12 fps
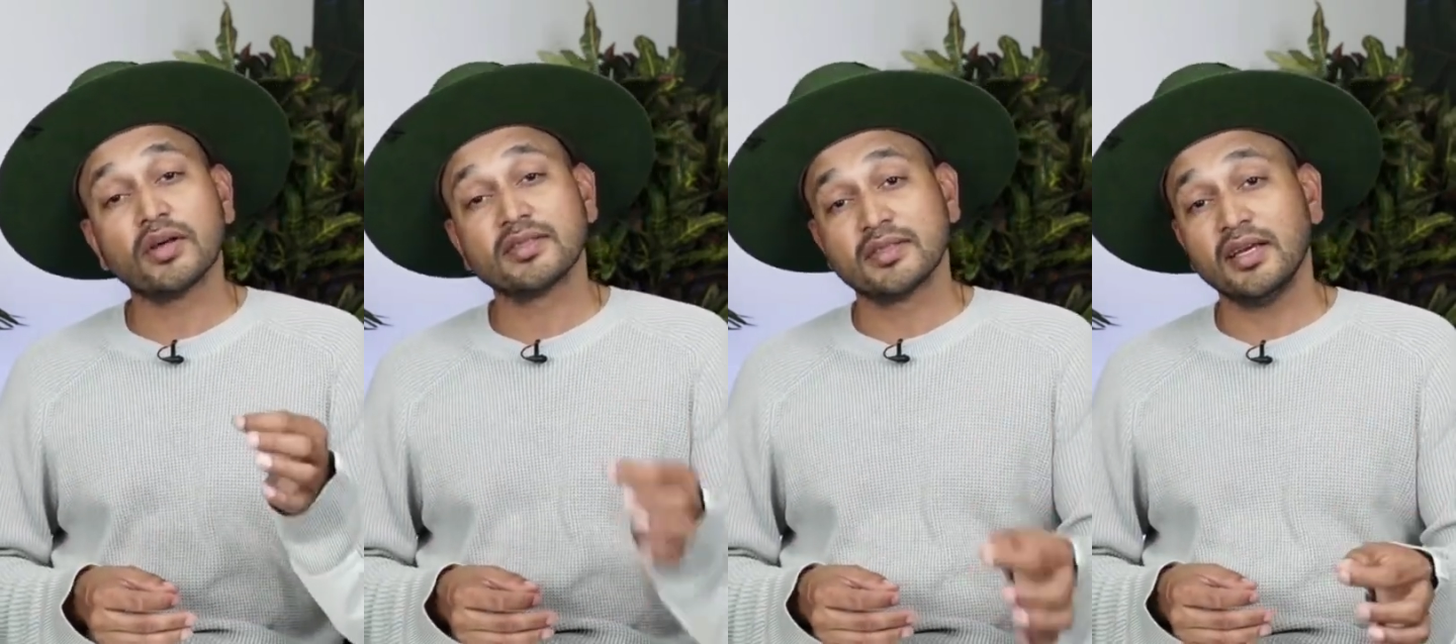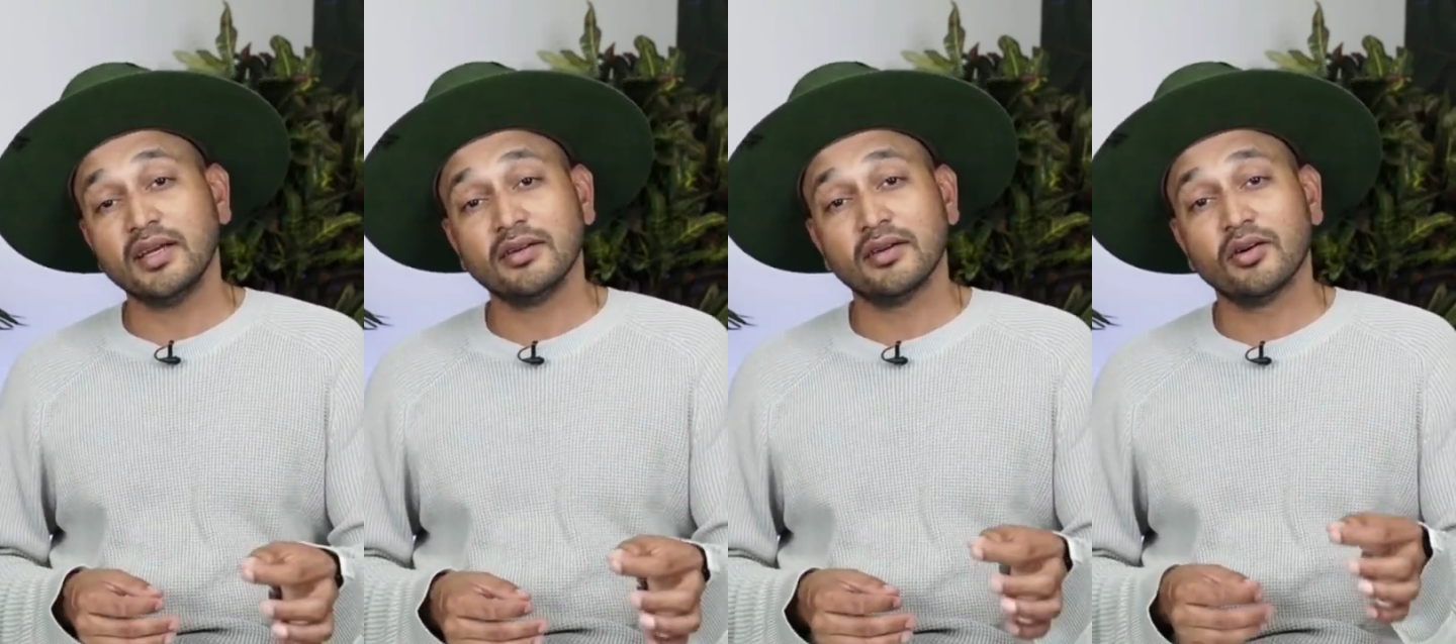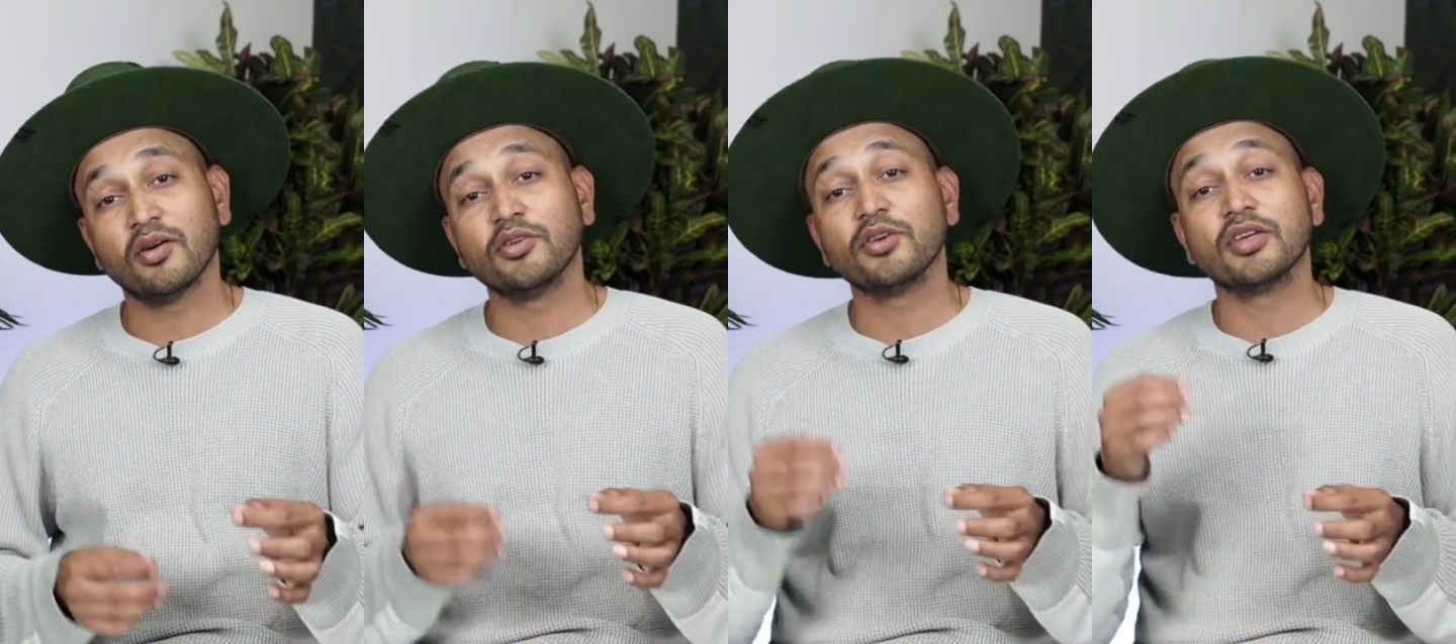a seed
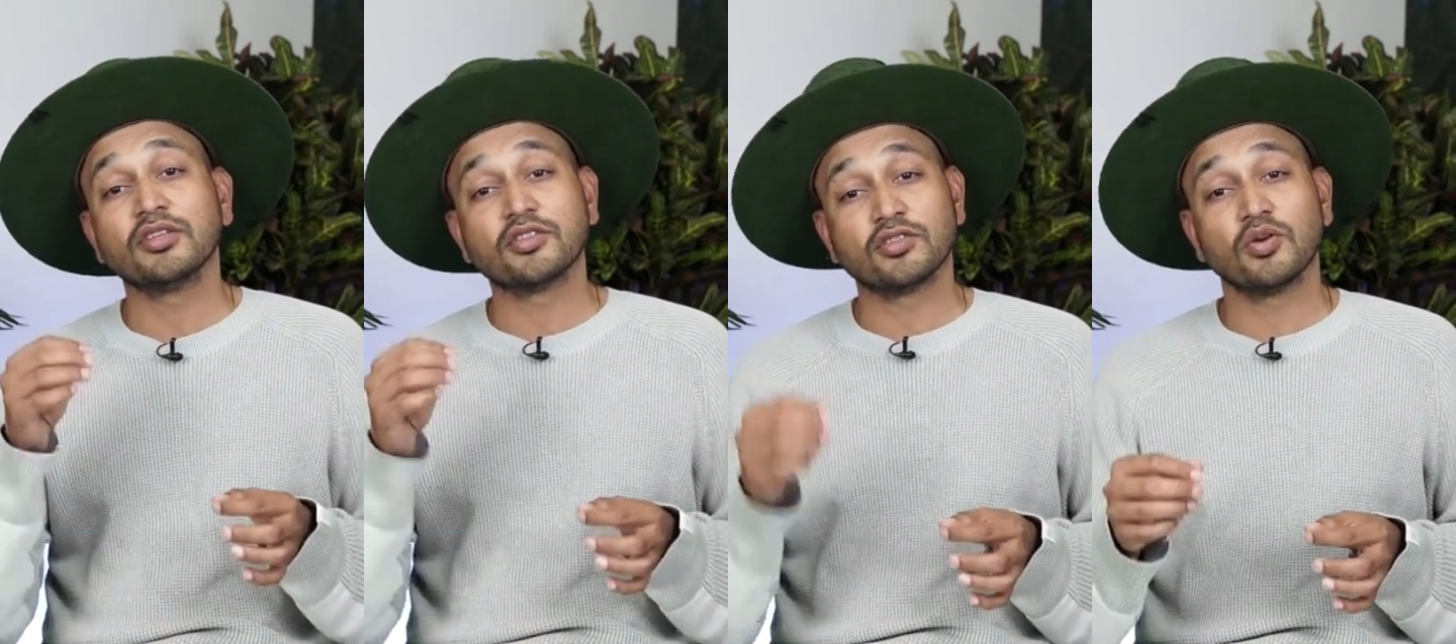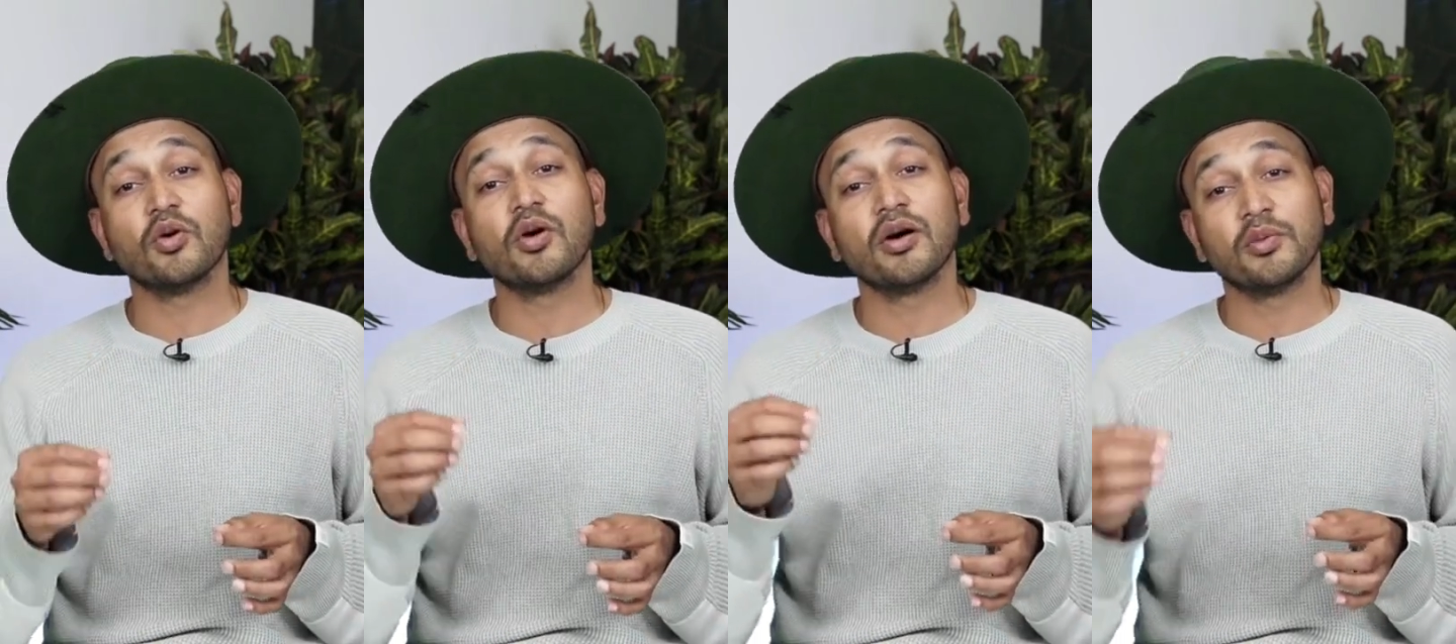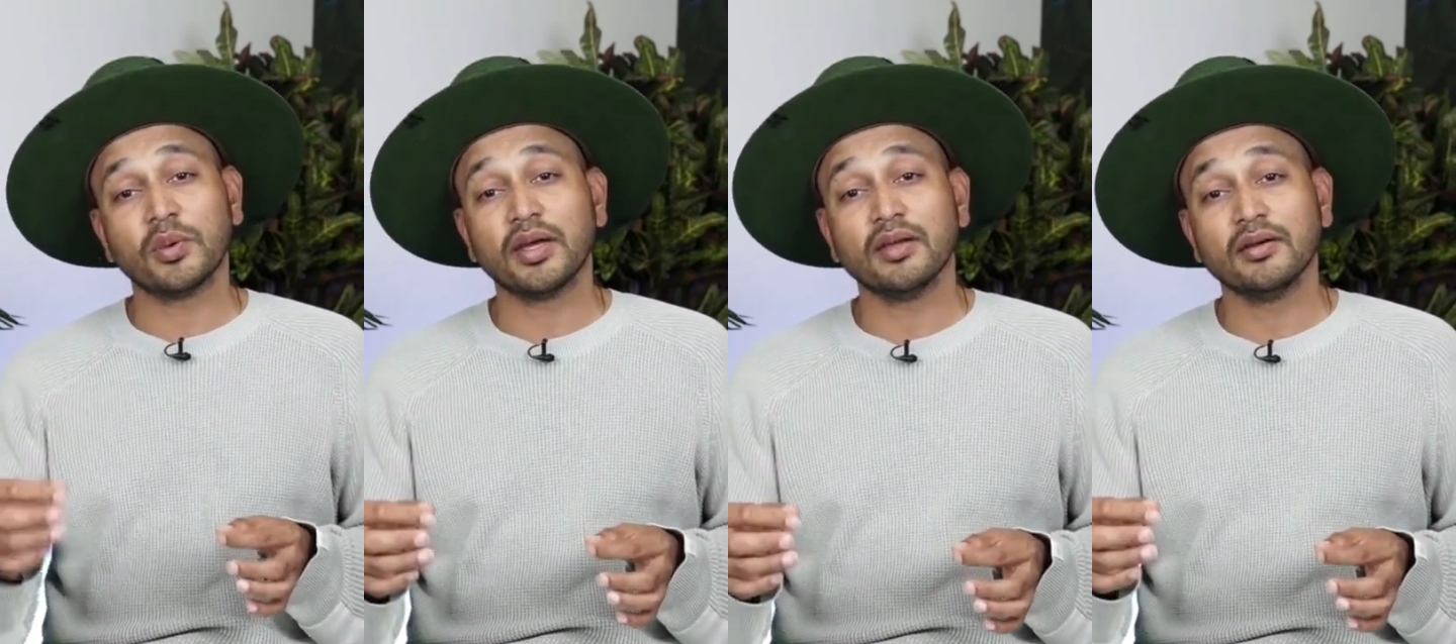or you can sow a
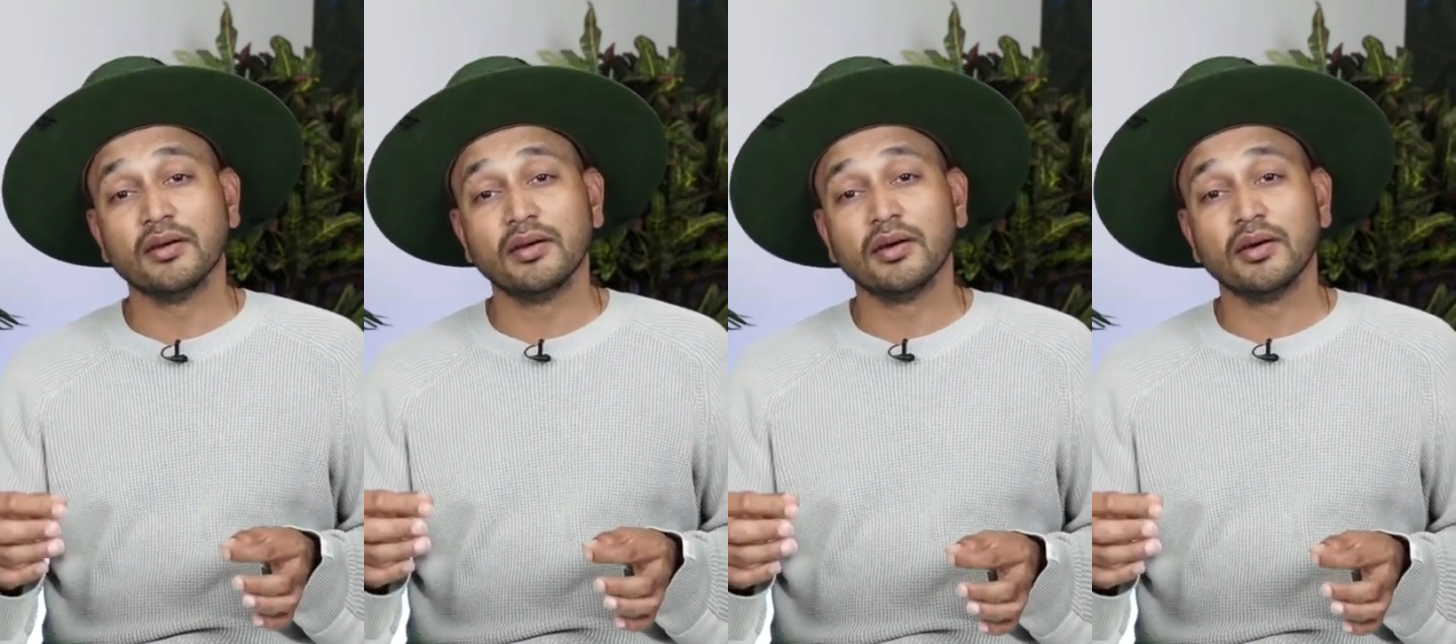weed.